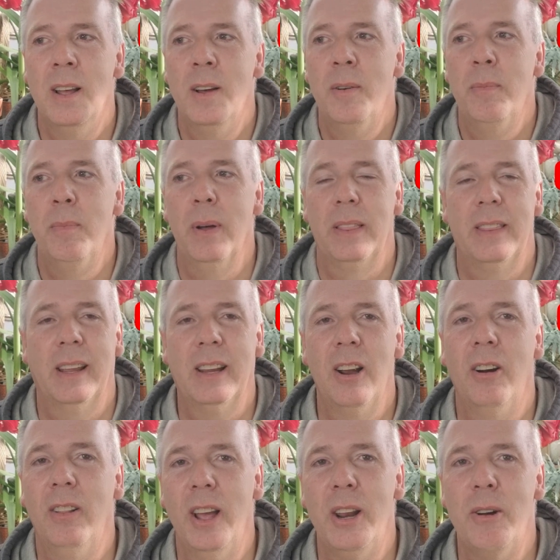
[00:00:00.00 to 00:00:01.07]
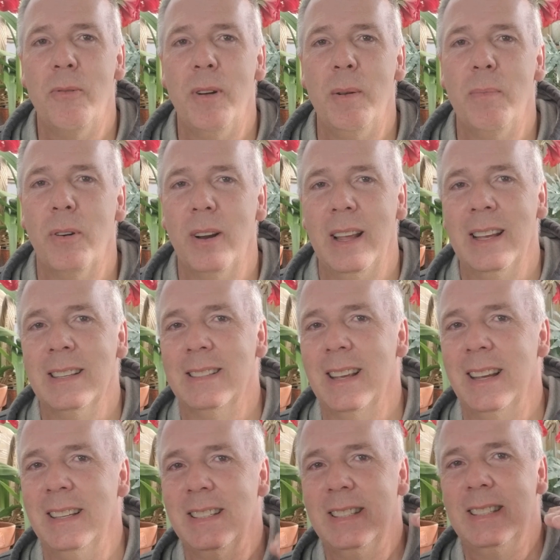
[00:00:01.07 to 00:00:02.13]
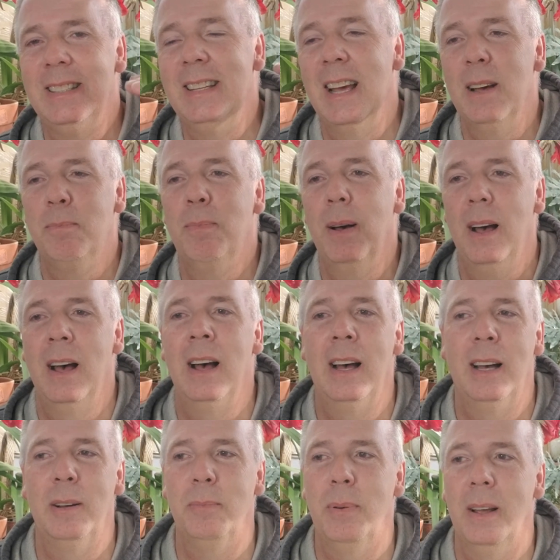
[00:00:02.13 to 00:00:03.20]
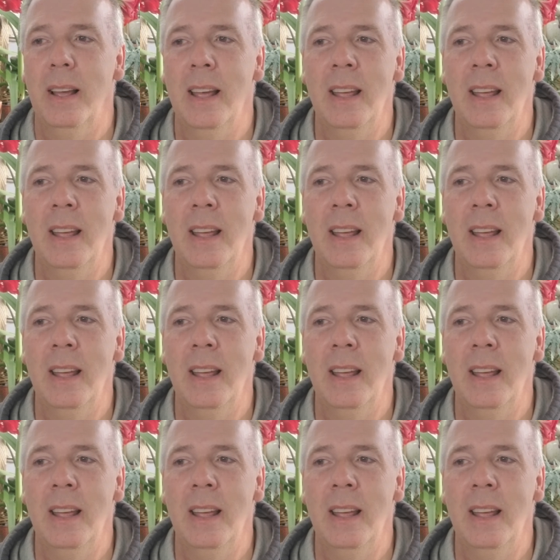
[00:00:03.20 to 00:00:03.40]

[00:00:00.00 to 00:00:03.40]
But the Carolina Reaper is a step up.